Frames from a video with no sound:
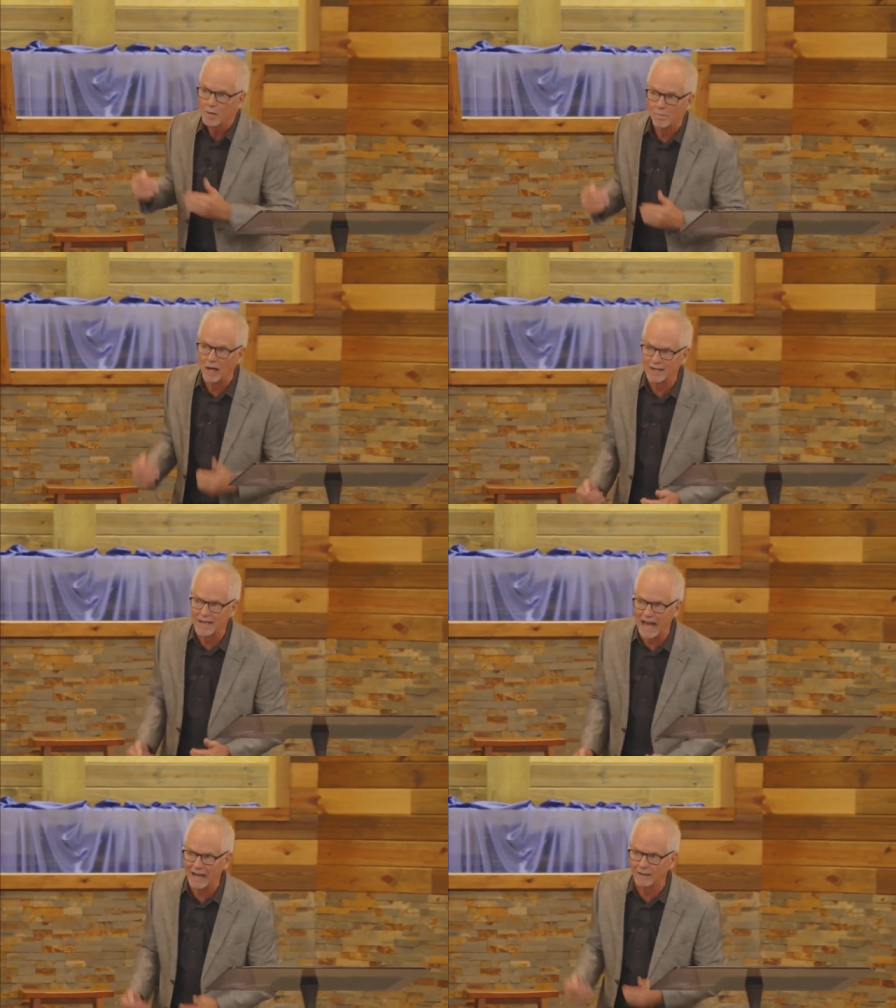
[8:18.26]
but
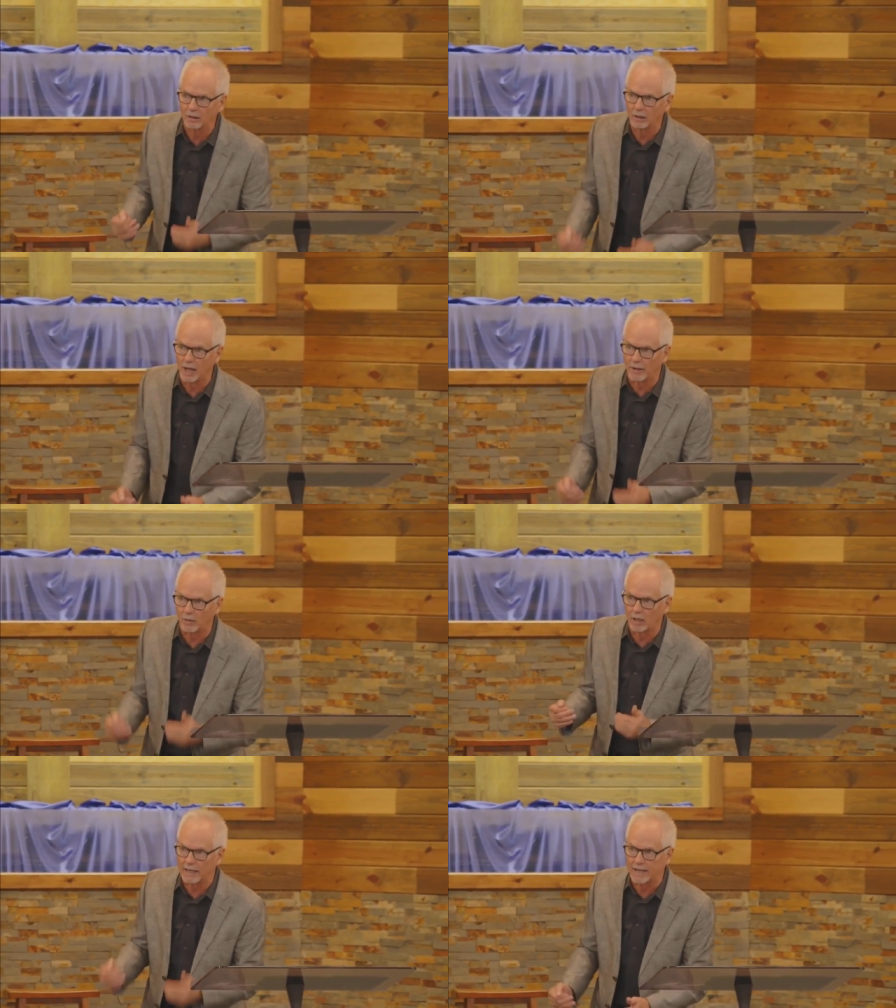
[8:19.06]
not
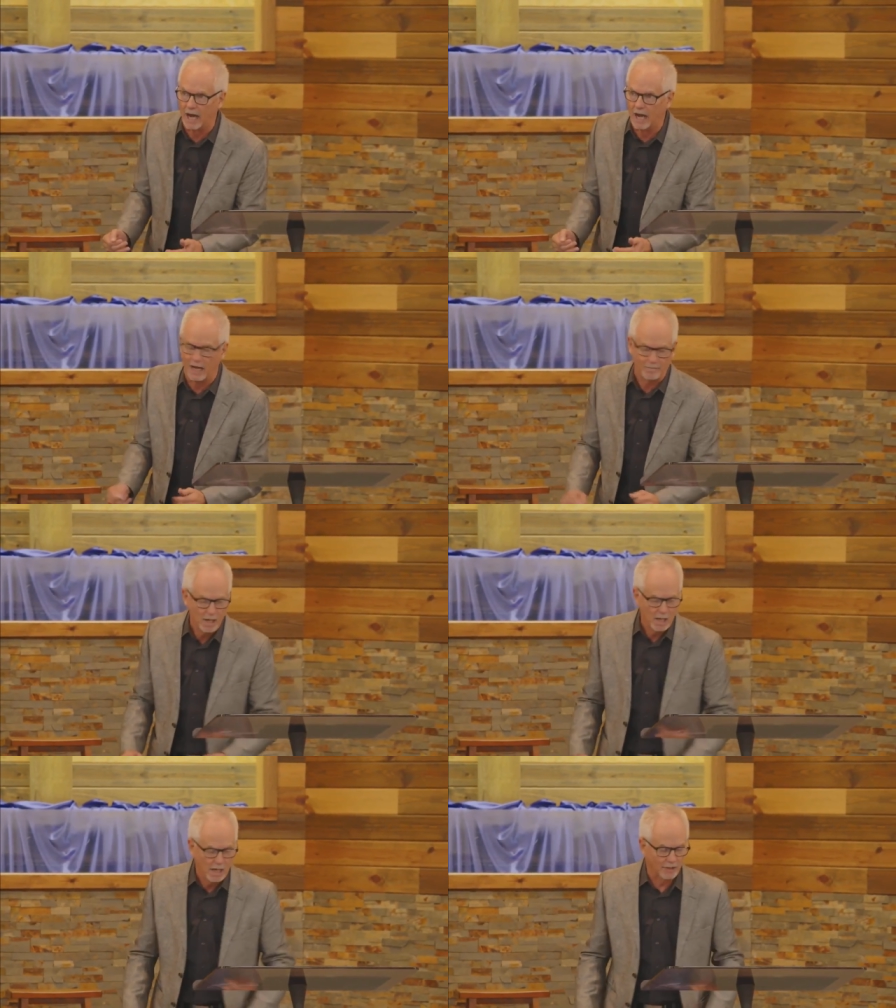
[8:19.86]
literally God.
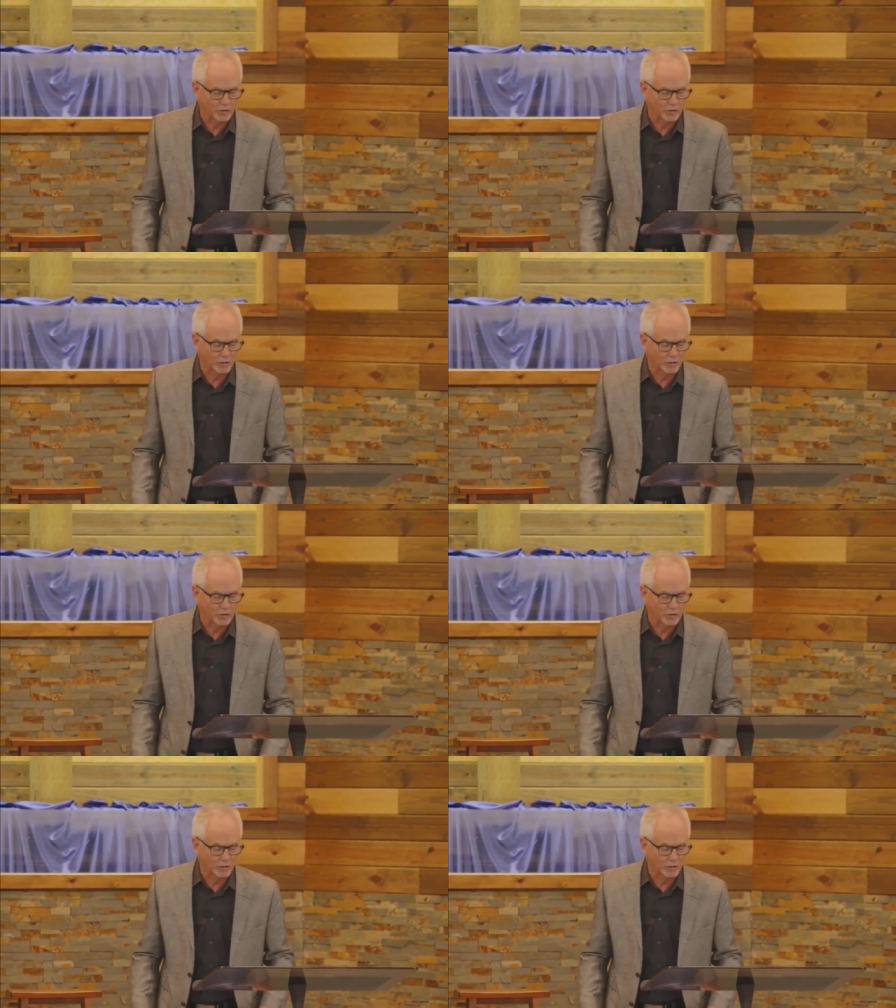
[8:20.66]
And